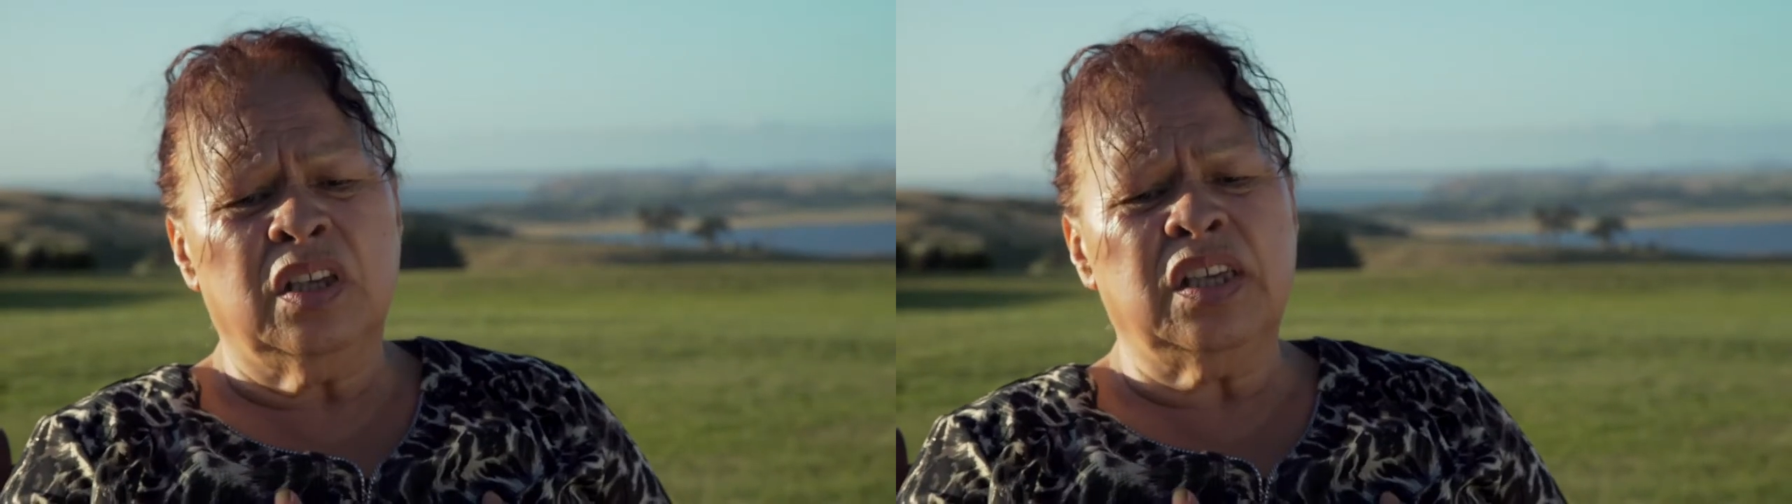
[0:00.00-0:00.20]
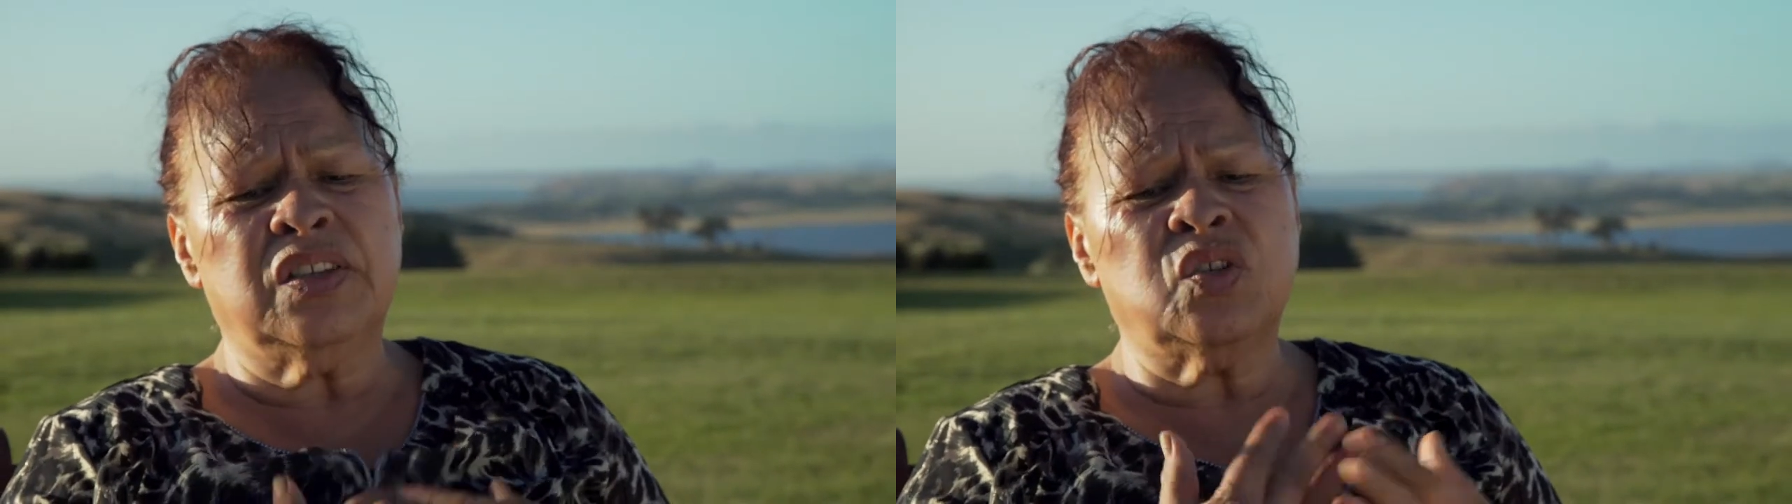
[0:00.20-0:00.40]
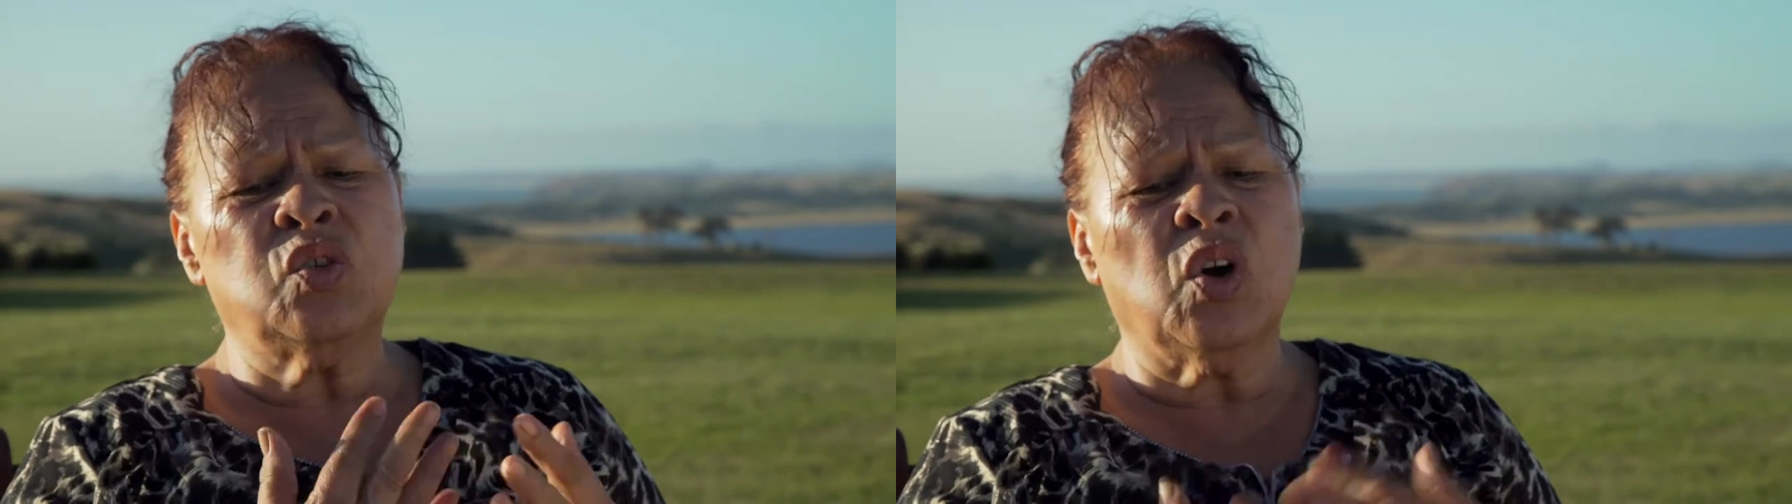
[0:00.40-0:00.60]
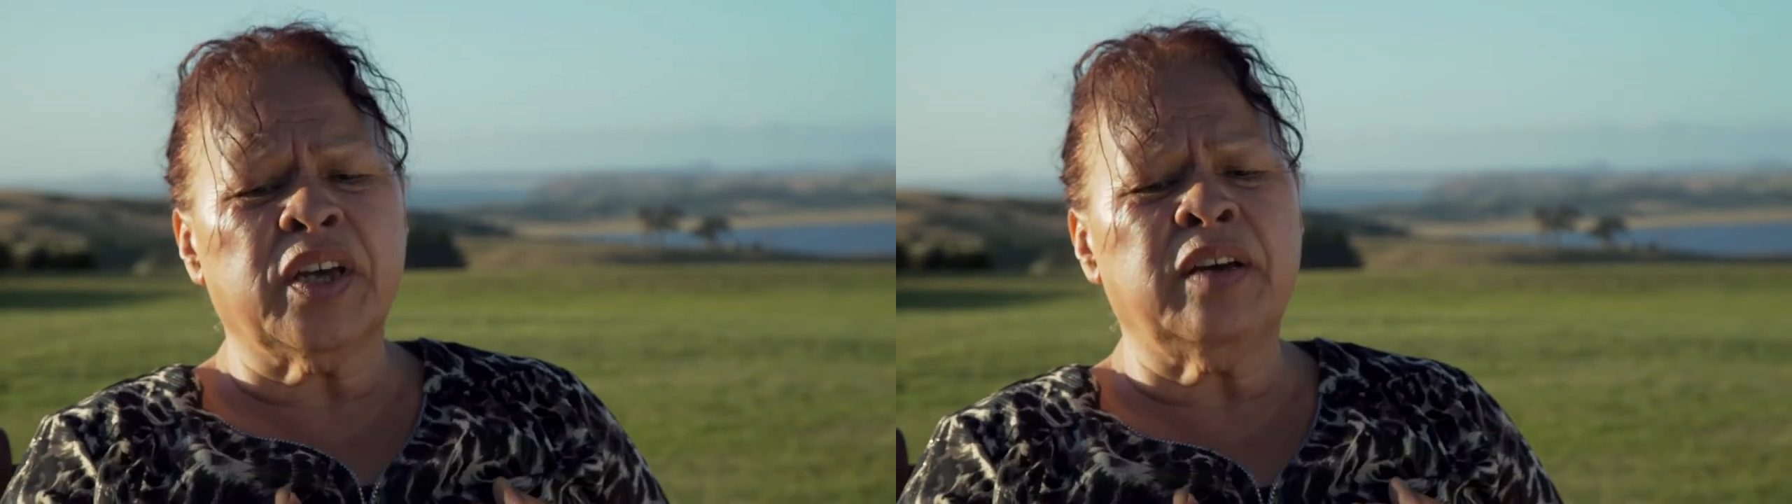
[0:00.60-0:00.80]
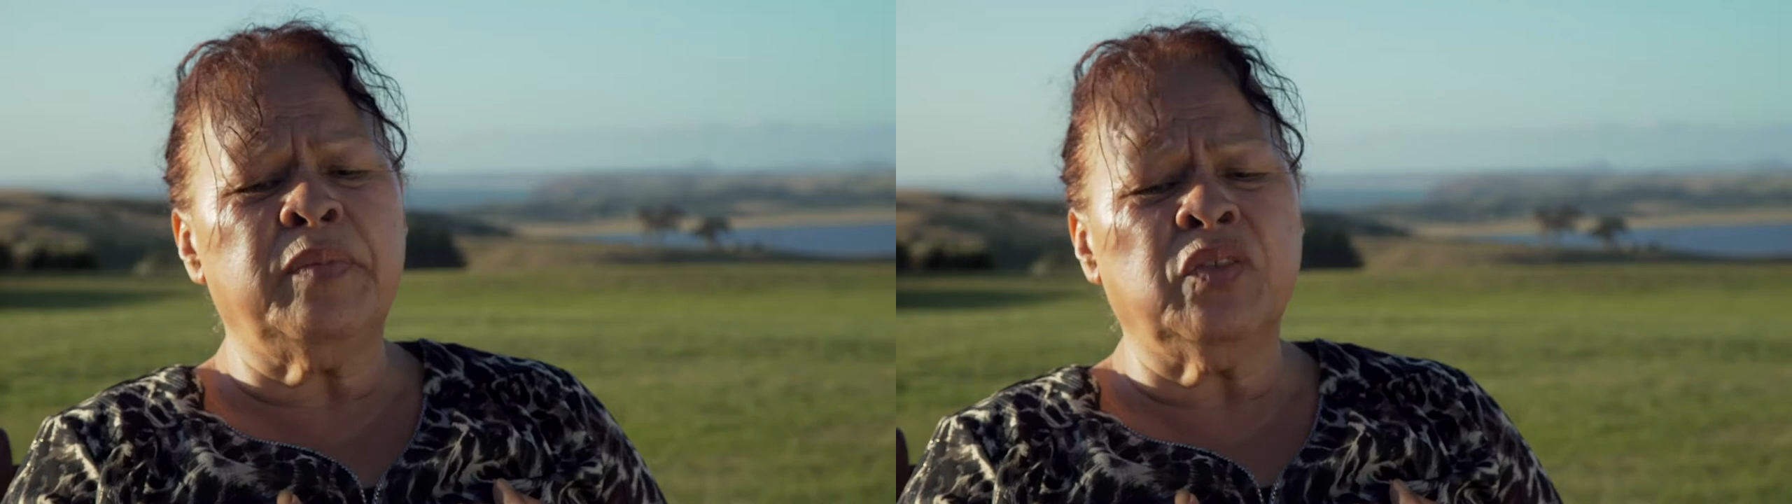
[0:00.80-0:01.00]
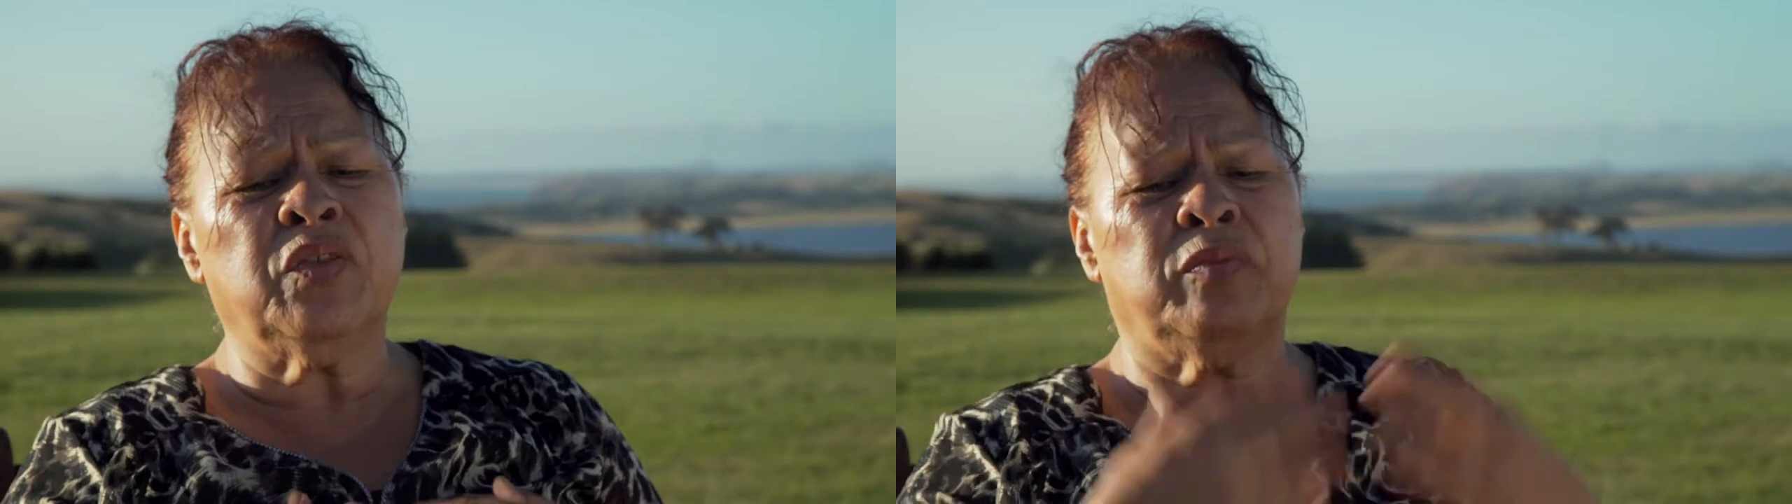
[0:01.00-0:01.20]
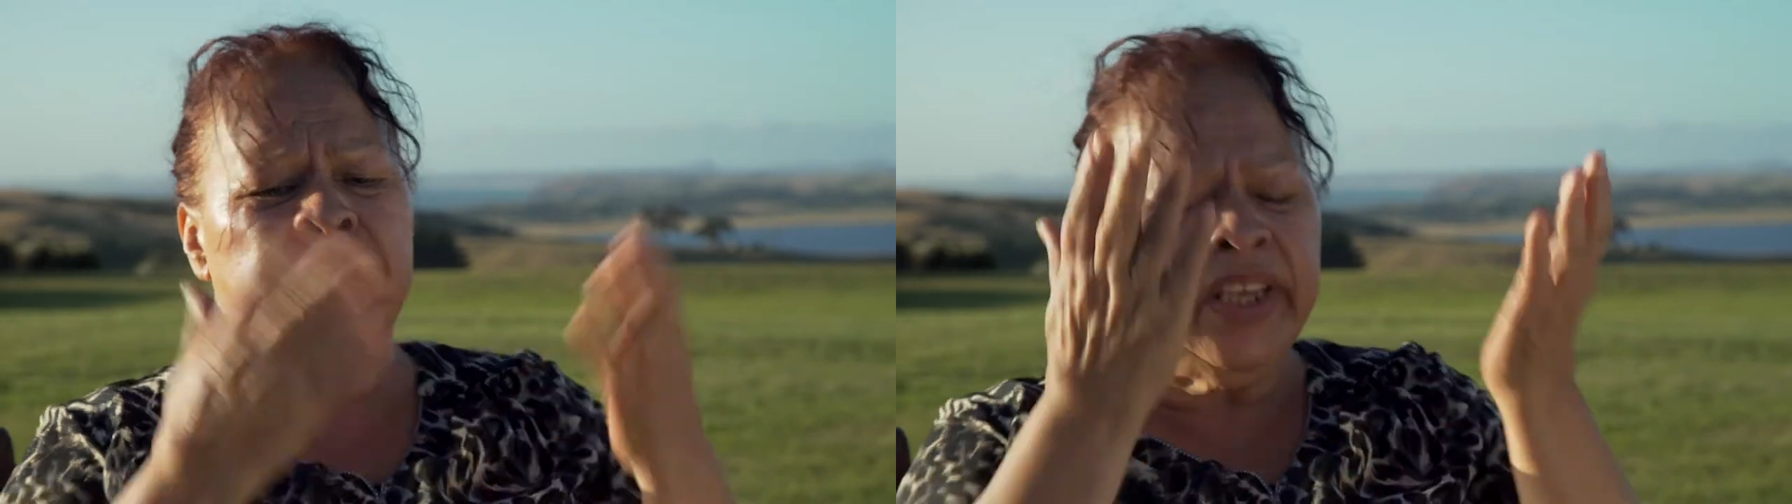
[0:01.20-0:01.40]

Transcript: It's not coming from